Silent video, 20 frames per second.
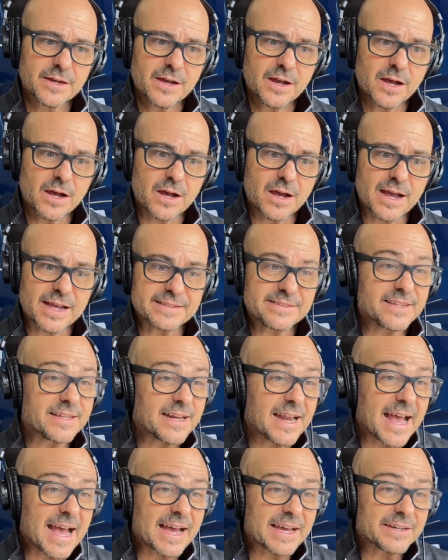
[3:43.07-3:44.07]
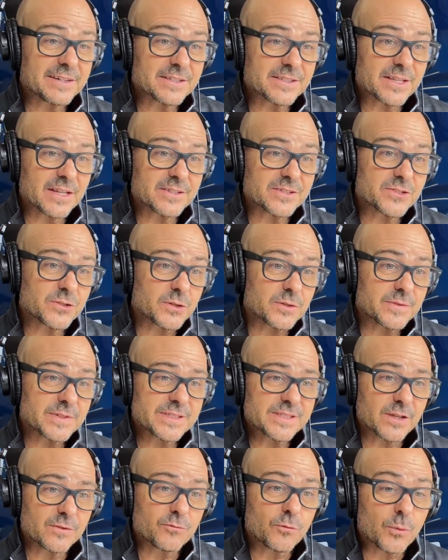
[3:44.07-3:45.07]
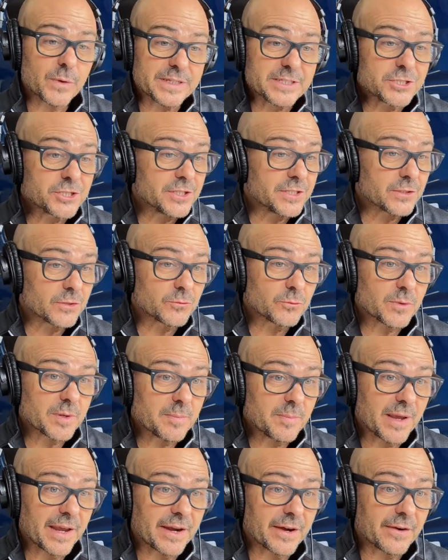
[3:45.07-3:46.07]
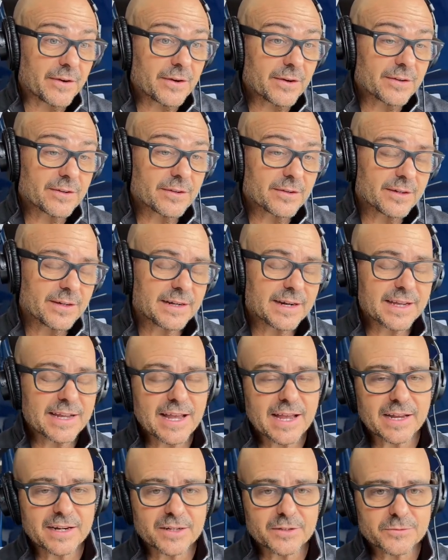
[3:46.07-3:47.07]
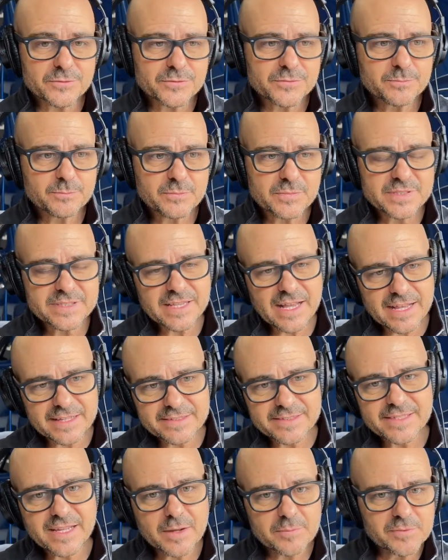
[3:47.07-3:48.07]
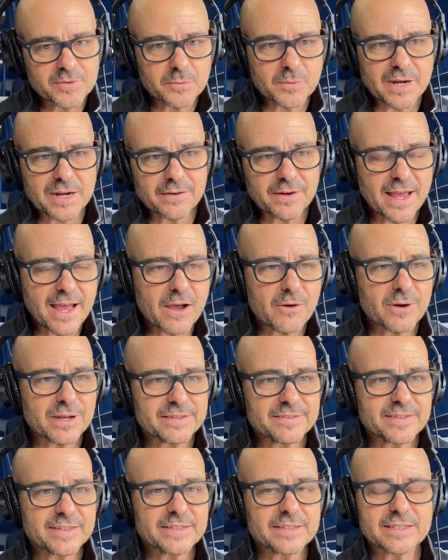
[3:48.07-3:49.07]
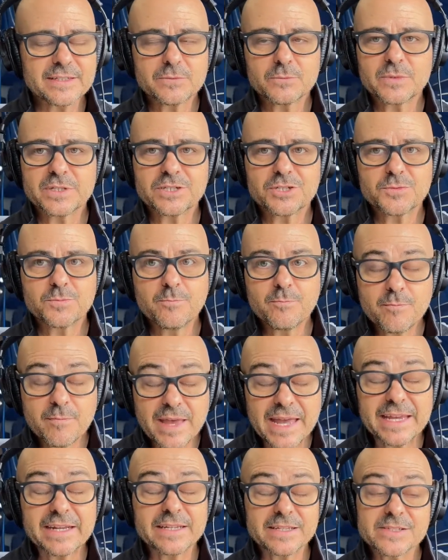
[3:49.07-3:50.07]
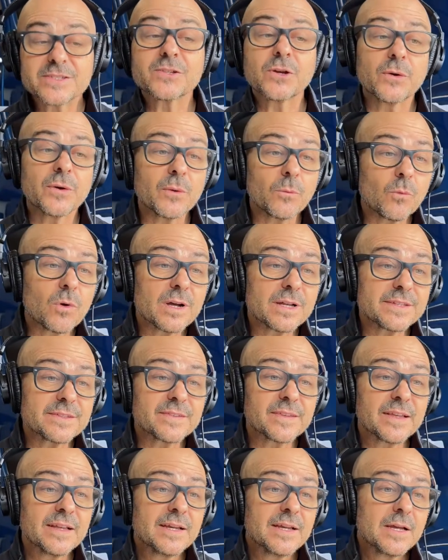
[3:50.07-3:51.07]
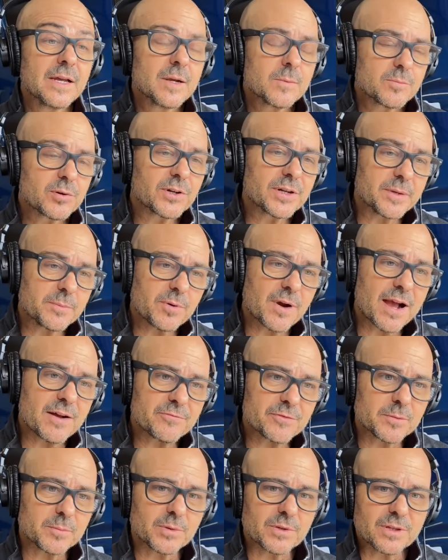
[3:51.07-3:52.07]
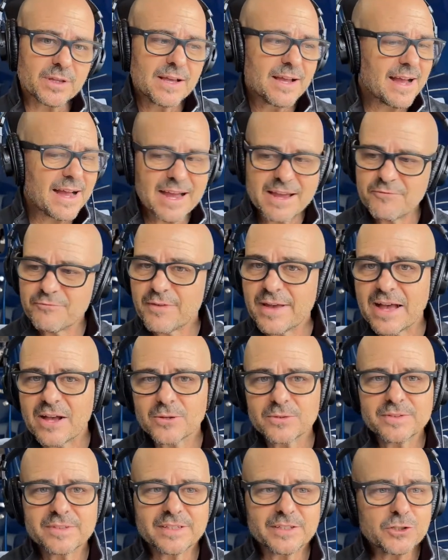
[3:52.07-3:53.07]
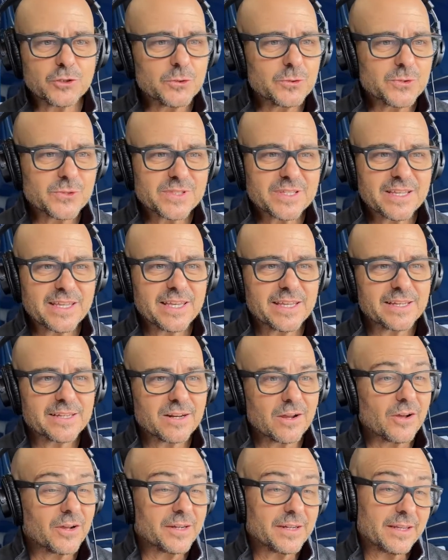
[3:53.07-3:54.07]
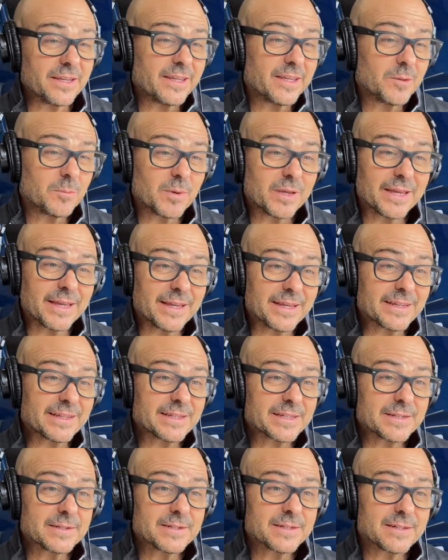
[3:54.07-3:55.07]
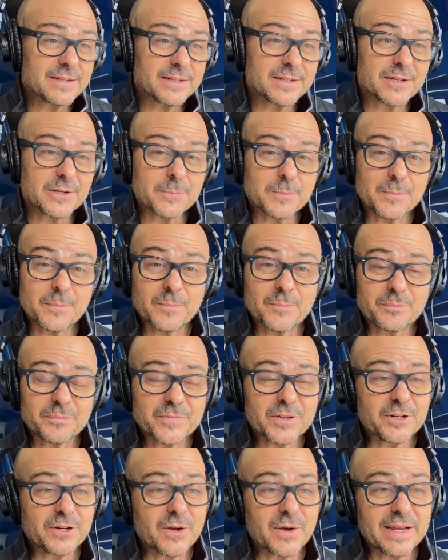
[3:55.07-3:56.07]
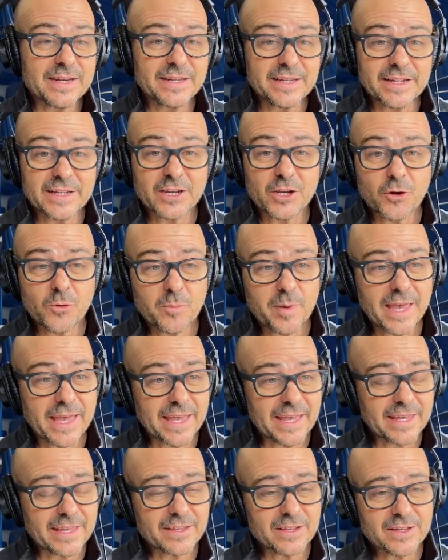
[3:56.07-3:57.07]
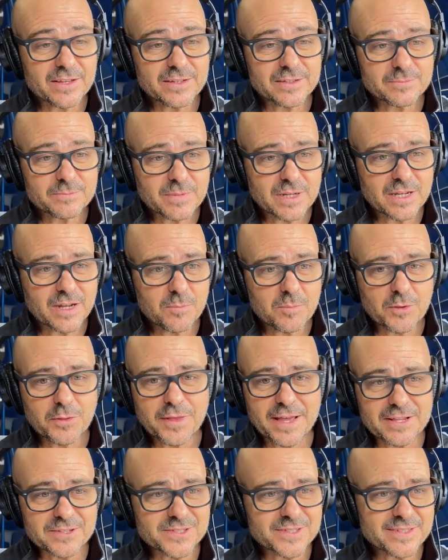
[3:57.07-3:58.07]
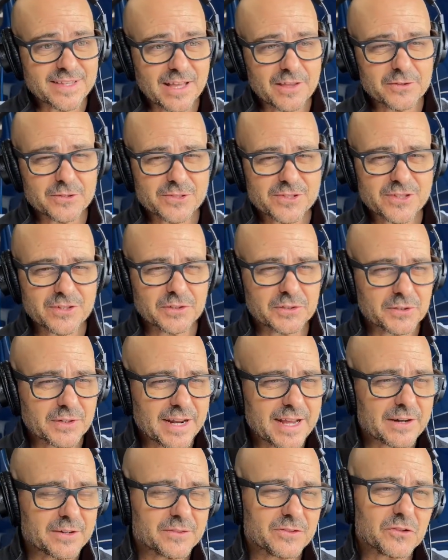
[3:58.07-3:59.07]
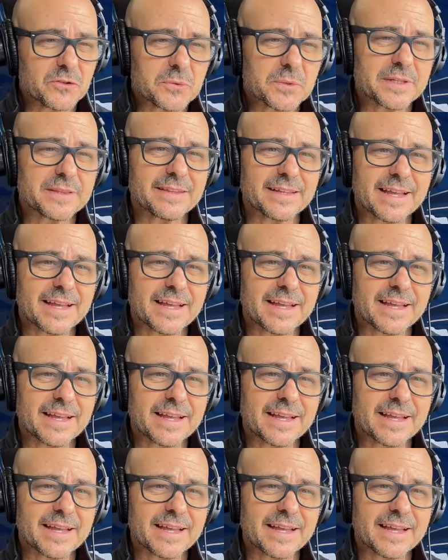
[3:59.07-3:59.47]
I did add a service of windshield repair, and I kind of sidestepped around how I did it, which made it so it was pretty profitable. I found a used kit on eBay. I didn't go pay a couple $1,000s to learn how to do it.